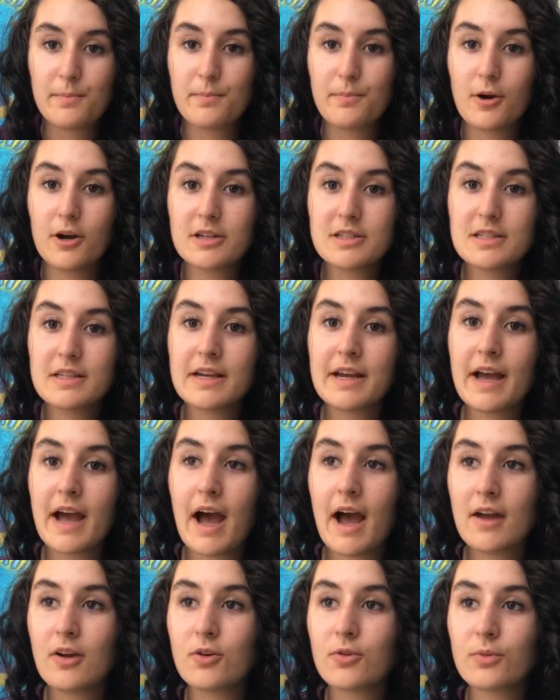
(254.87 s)
Personally,
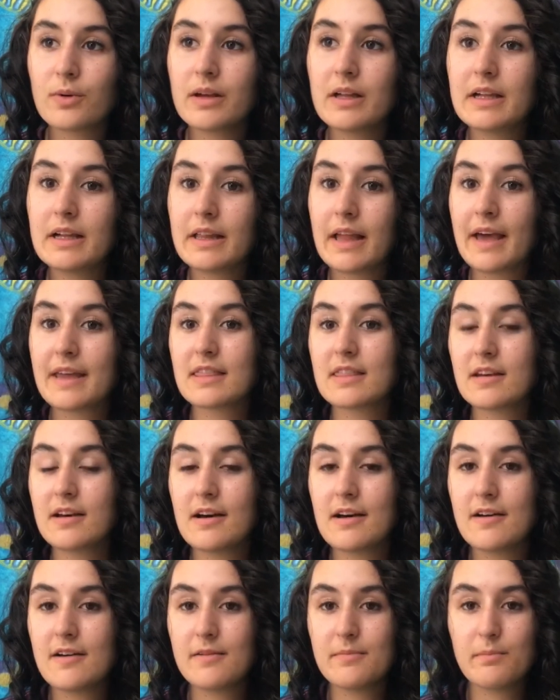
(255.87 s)
I don't really like
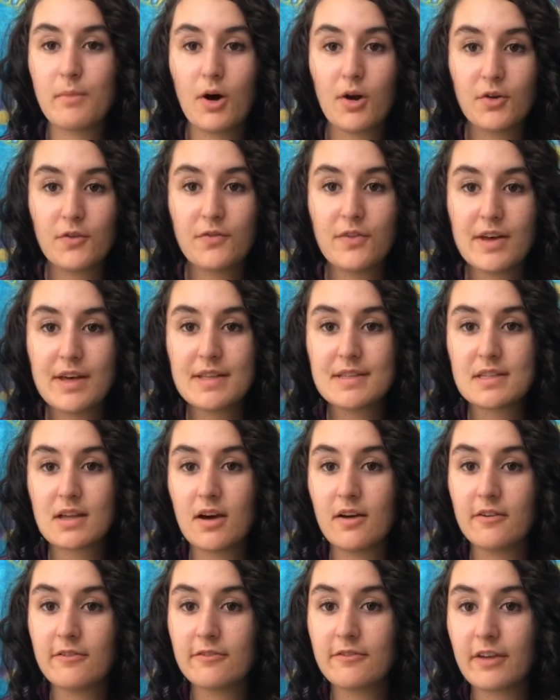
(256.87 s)
the monofins
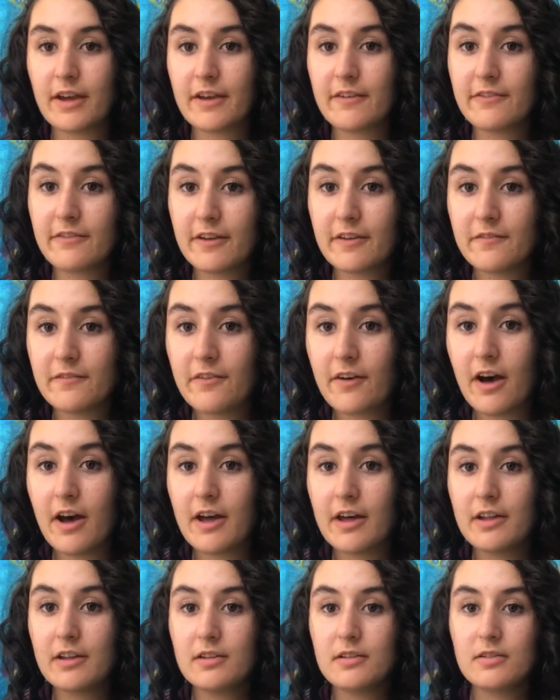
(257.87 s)
of like Fin
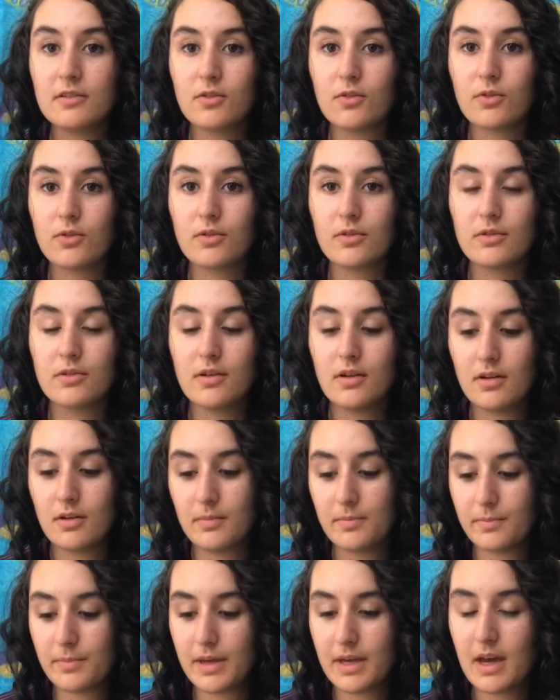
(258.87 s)
Fun
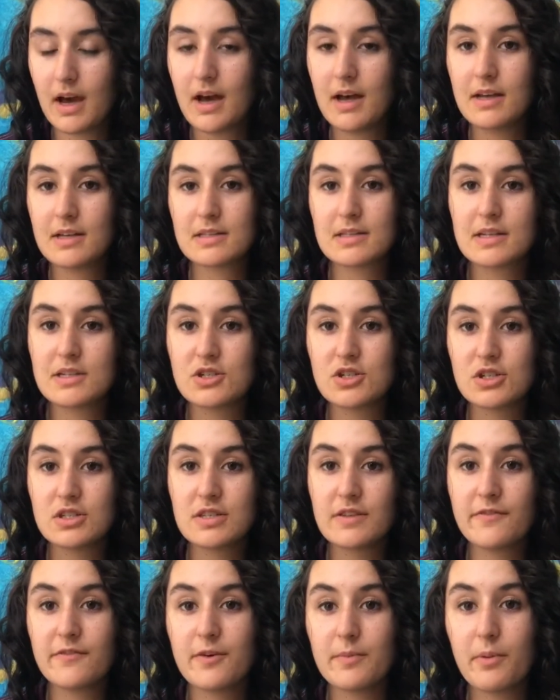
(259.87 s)
because it's just
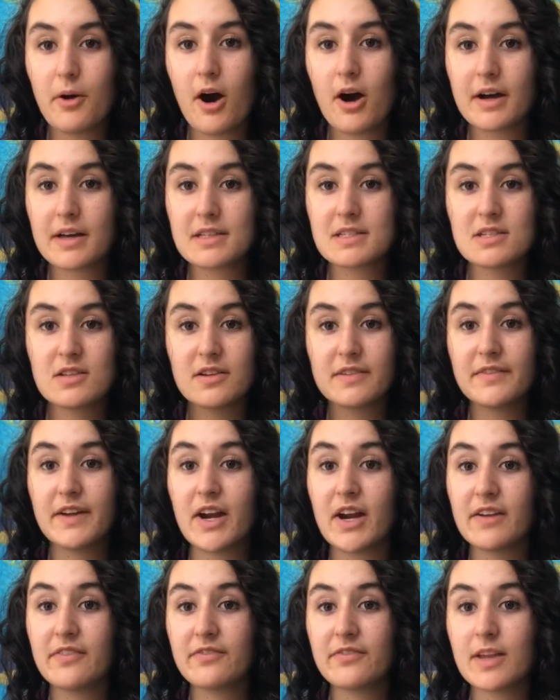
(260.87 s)
the foot pockets and they're
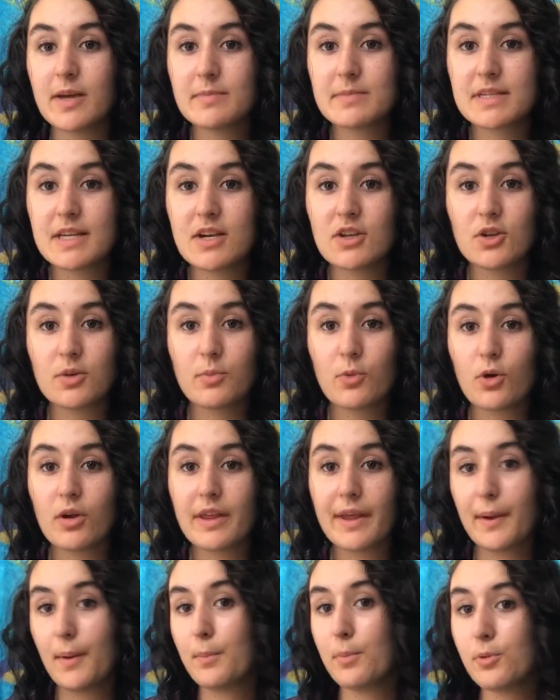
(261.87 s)
very flimsy and they're more
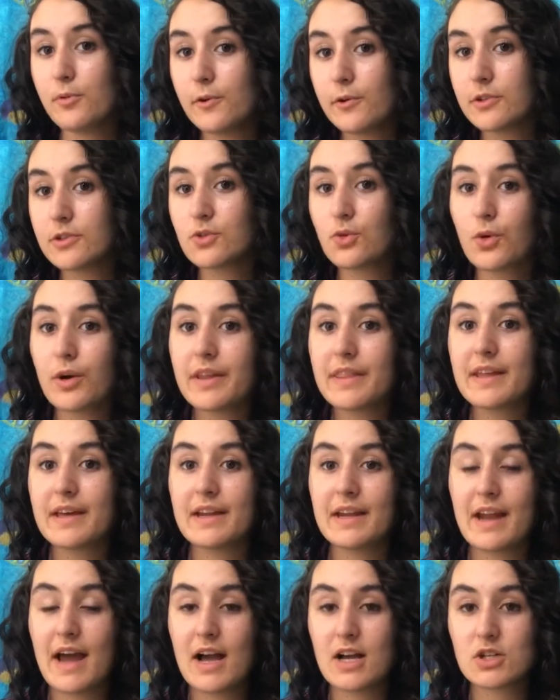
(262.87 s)
like a pool toy
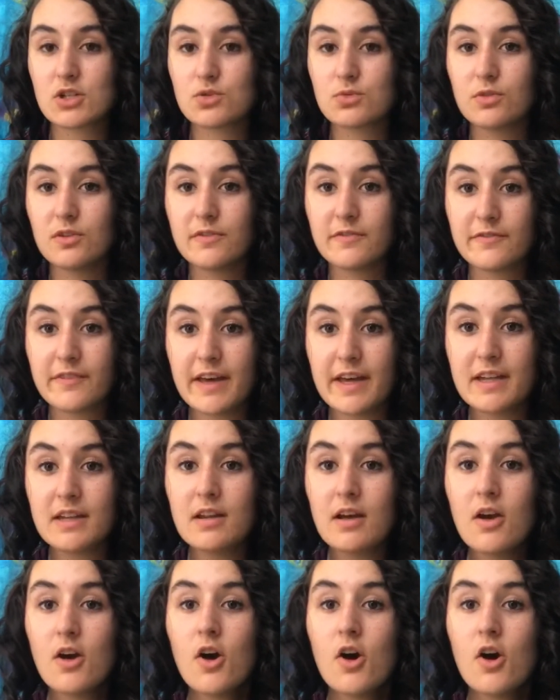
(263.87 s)
than an actual fin.